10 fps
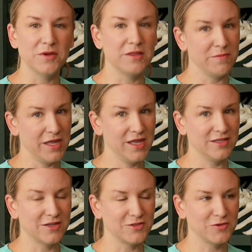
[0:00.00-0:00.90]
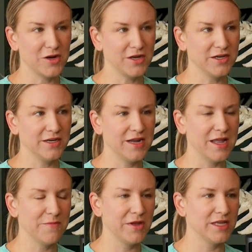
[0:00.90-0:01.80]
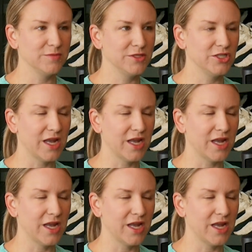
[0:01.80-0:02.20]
with me, Dr. Crocker, and my husband,